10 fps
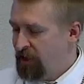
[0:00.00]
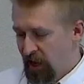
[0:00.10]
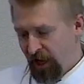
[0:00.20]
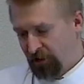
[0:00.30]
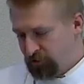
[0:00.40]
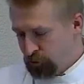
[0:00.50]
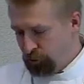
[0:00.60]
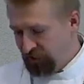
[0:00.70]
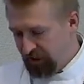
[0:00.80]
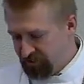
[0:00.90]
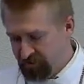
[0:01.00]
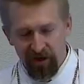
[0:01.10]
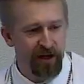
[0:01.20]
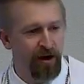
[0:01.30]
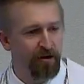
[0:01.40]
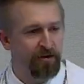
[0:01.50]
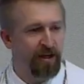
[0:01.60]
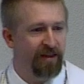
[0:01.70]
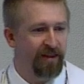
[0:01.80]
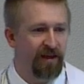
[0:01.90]
I'll do this and I'll
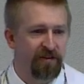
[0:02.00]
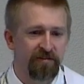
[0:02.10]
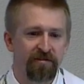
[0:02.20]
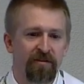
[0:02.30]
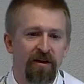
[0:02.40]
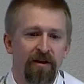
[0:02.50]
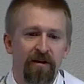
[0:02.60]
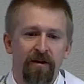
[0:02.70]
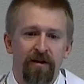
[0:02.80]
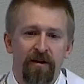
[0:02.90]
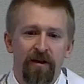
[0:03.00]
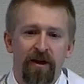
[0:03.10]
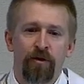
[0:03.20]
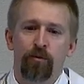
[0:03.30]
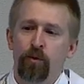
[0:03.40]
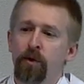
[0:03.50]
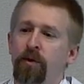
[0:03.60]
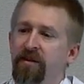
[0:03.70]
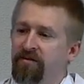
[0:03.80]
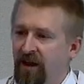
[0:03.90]
get this, it
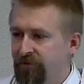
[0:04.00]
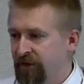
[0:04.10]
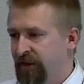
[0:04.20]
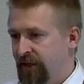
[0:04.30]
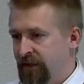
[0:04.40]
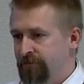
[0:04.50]
ruins everything.